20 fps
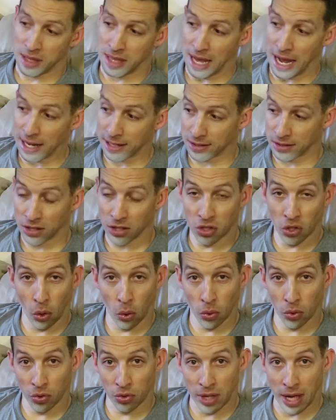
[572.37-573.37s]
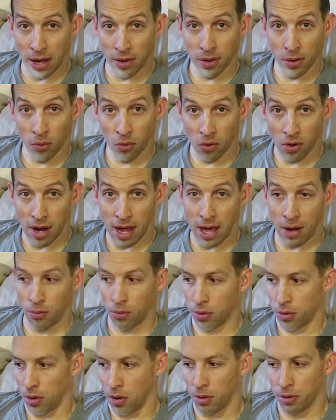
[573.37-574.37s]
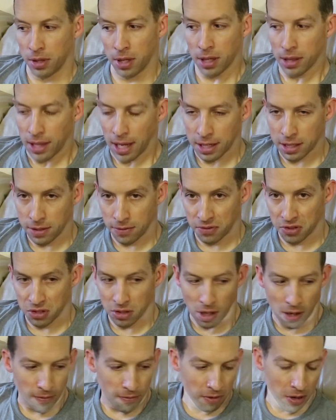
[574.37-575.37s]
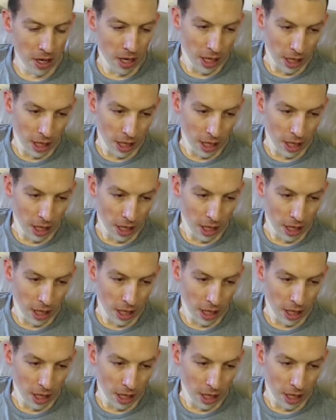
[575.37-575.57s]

that's the total now that we're at with all the elective stuff.